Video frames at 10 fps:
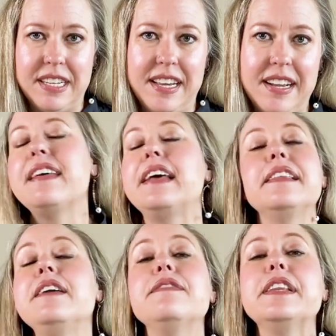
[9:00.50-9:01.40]
it. They
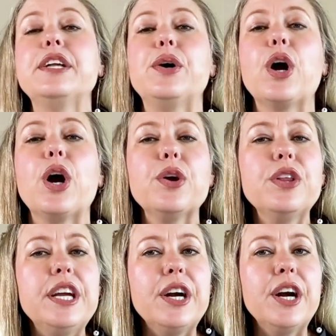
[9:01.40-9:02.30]
leave a little
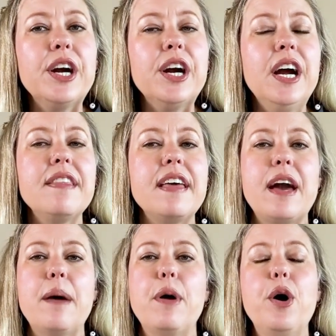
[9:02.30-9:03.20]
earlier, they
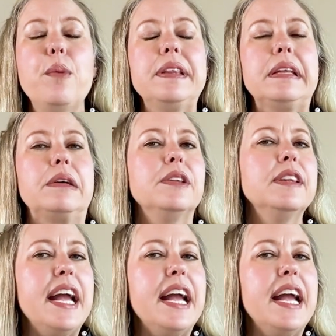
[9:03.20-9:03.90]
come home a little